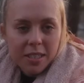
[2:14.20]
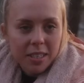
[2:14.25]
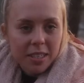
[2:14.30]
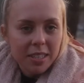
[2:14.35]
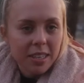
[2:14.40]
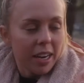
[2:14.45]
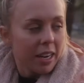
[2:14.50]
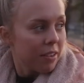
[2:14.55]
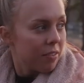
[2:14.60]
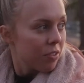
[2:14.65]
Pretty.
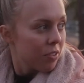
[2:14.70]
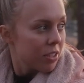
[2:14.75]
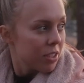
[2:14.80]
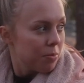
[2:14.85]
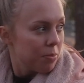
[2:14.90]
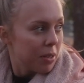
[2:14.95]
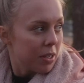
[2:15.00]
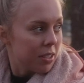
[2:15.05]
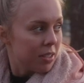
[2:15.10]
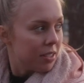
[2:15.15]
excited for it to
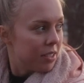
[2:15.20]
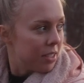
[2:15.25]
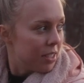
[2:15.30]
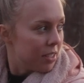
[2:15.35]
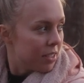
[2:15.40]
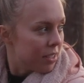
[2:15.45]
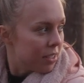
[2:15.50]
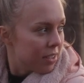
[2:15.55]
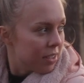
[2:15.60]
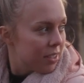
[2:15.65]
be in
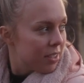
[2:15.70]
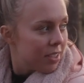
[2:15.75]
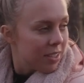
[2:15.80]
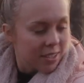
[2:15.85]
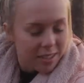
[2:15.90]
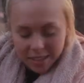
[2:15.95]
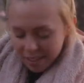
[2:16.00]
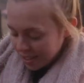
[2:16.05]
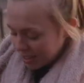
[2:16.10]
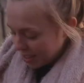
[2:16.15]
season
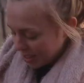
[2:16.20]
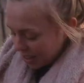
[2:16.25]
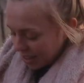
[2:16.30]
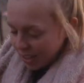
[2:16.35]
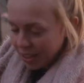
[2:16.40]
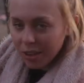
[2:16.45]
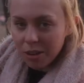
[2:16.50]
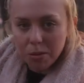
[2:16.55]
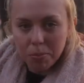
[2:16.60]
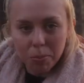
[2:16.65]
because this is a little